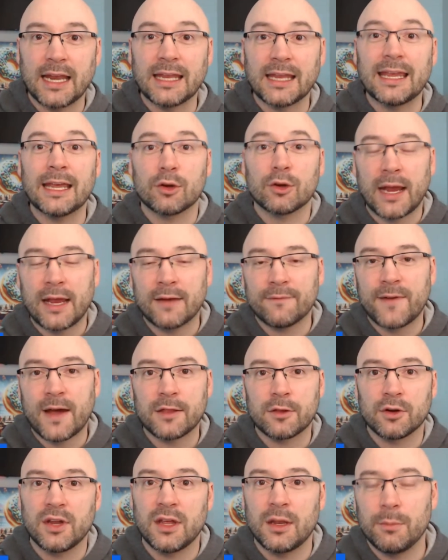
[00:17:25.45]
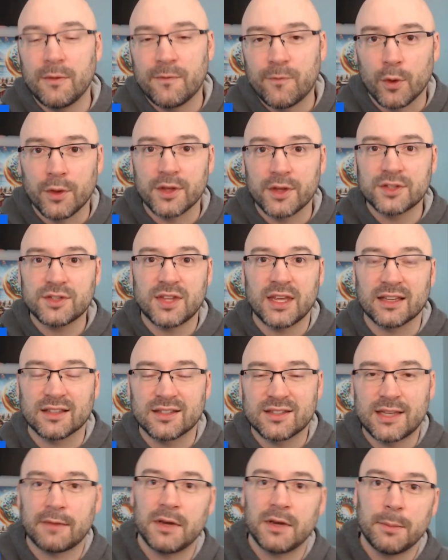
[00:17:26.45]
and get grandfathered in before this thing
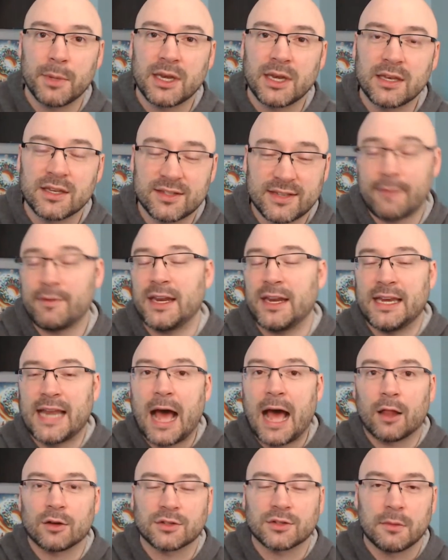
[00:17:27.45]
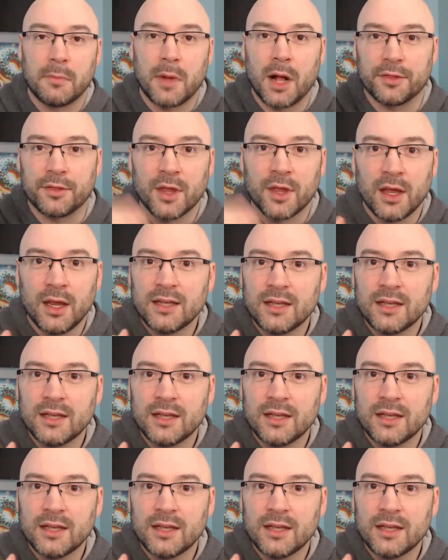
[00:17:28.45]
is $70 a month,